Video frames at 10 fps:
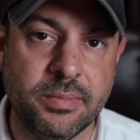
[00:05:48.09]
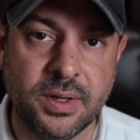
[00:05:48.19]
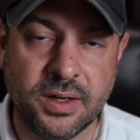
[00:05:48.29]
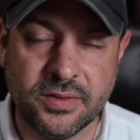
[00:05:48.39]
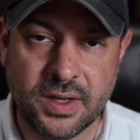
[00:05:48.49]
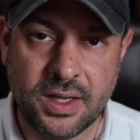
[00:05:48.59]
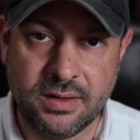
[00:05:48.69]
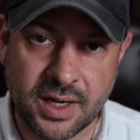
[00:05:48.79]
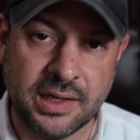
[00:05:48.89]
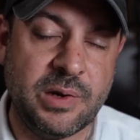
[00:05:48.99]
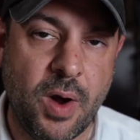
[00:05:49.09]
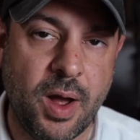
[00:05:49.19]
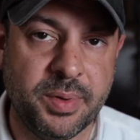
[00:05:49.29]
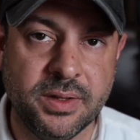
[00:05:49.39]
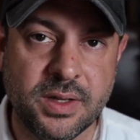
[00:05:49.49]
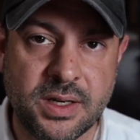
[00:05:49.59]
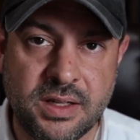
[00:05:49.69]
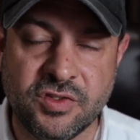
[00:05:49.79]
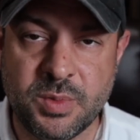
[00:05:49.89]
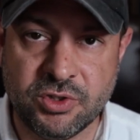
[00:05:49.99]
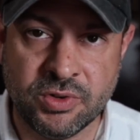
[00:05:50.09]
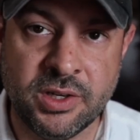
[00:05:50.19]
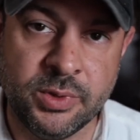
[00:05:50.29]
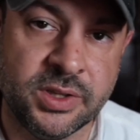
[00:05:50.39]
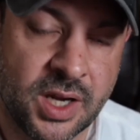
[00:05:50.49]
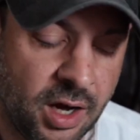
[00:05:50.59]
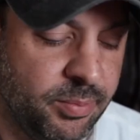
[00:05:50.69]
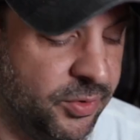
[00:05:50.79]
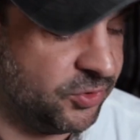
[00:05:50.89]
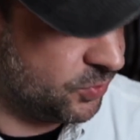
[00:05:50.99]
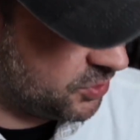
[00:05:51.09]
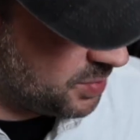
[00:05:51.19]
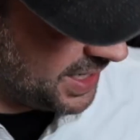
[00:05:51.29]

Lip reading: It is a deadly weapon that needs to be treated with the utmost respect